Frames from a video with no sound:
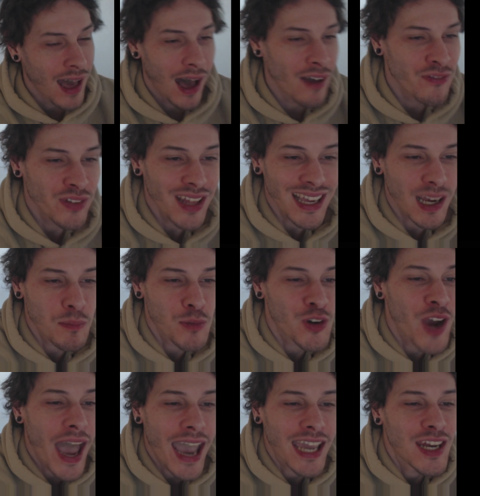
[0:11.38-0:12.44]
I feel like I'm
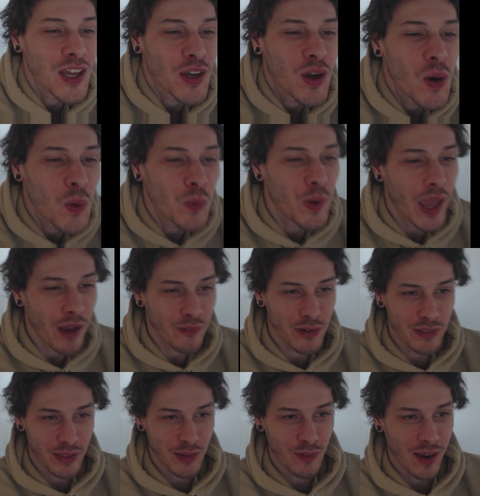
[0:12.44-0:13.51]
cracking the code to
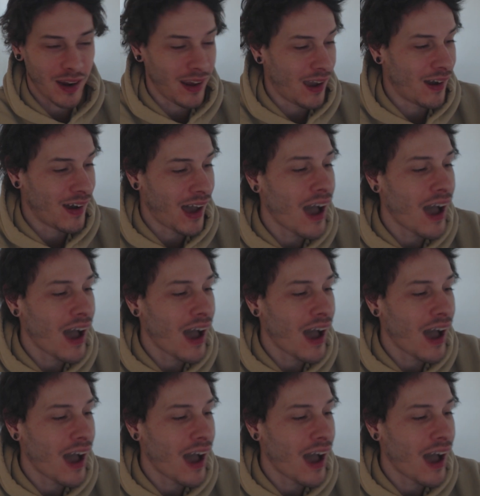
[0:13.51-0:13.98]
everything right now.